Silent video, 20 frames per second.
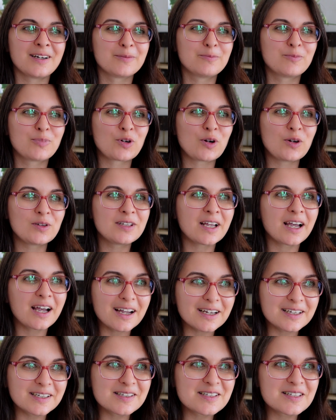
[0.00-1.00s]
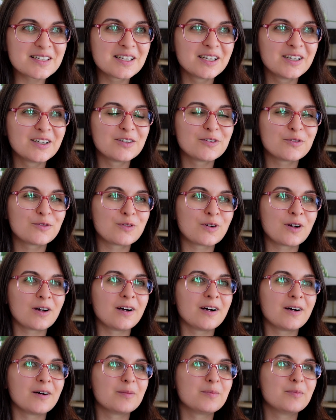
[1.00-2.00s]
products
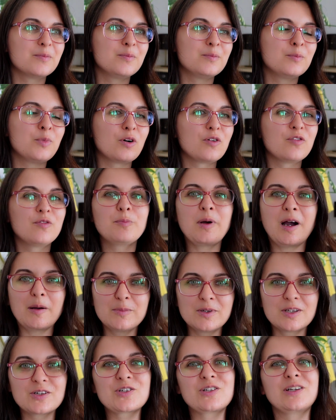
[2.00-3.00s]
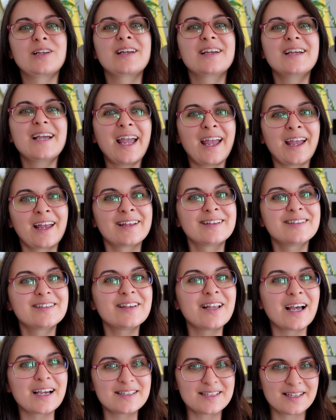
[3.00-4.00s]
from both publishing and
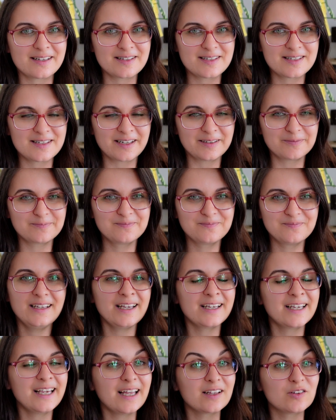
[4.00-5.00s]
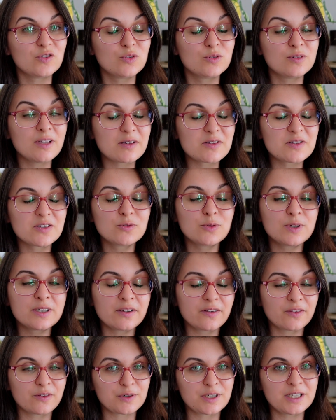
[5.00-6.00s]
licensing. Again,
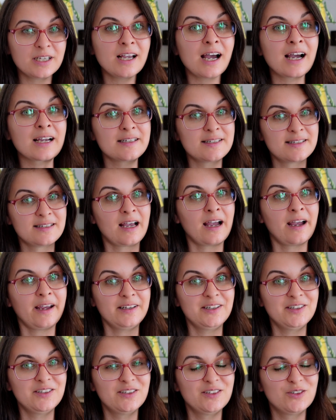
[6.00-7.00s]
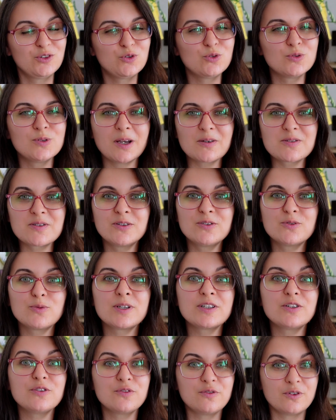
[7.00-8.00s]
2023, I signed.
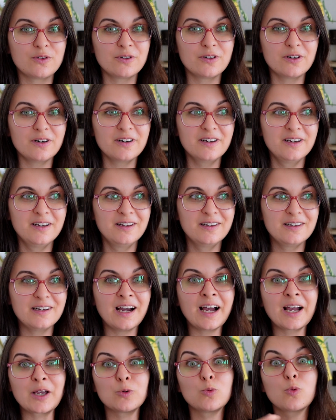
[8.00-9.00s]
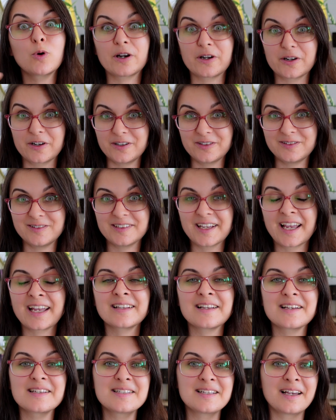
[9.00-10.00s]
2024, I worked
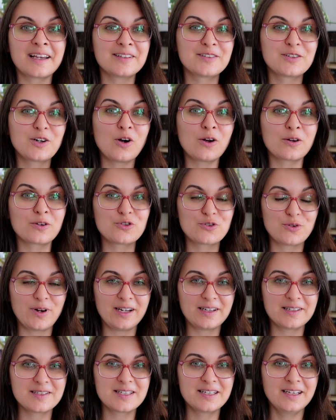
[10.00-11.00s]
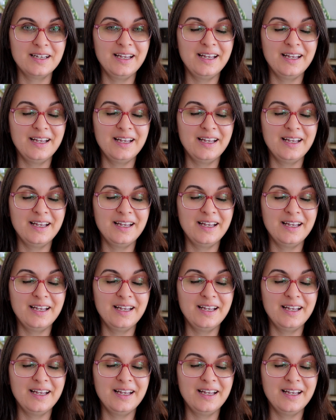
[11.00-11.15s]
and I signed contracts.